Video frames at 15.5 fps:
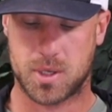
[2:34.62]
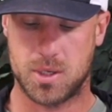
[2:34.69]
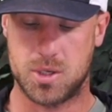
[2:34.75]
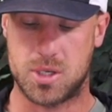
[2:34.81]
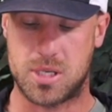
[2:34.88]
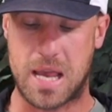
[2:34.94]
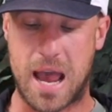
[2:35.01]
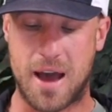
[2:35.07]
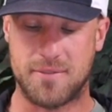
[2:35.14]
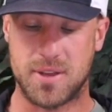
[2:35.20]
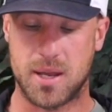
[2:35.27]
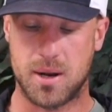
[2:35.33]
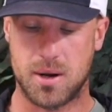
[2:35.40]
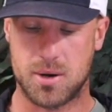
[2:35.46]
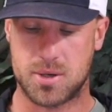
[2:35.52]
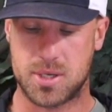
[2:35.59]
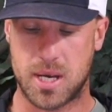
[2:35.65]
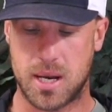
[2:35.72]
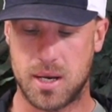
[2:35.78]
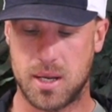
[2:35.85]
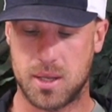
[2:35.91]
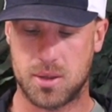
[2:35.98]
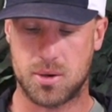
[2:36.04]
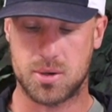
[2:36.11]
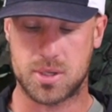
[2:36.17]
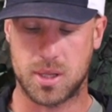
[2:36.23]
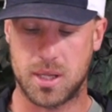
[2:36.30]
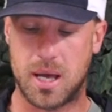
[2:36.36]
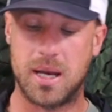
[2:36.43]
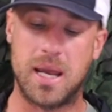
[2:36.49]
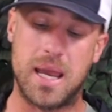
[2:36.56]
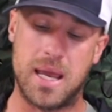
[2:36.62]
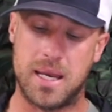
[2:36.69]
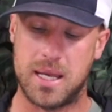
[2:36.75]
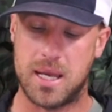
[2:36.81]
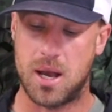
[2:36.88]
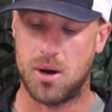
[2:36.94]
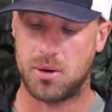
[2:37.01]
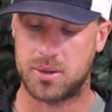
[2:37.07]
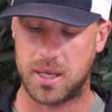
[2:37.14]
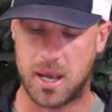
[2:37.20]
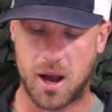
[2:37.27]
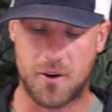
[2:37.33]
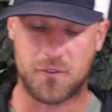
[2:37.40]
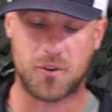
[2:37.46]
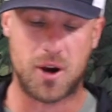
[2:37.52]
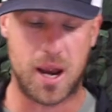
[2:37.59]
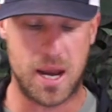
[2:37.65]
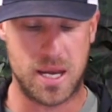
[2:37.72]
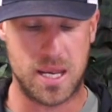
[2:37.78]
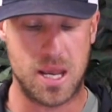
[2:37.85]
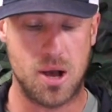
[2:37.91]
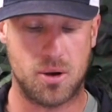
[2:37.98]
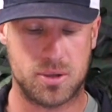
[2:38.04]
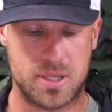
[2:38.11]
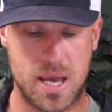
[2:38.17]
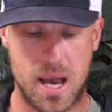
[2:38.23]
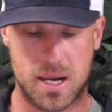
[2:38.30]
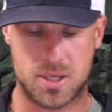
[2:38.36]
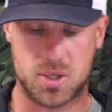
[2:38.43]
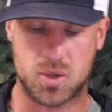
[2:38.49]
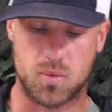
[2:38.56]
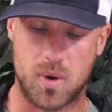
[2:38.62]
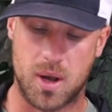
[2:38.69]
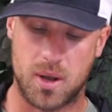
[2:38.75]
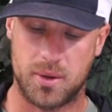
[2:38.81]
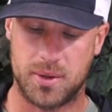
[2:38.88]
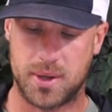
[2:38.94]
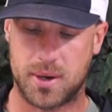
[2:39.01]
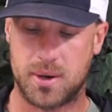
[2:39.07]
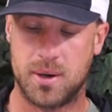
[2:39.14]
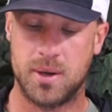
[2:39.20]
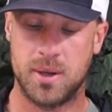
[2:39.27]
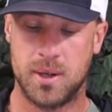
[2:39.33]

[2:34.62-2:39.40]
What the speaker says: just have that understanding. There's a lot of any elk. They offer any elk tags as well in there.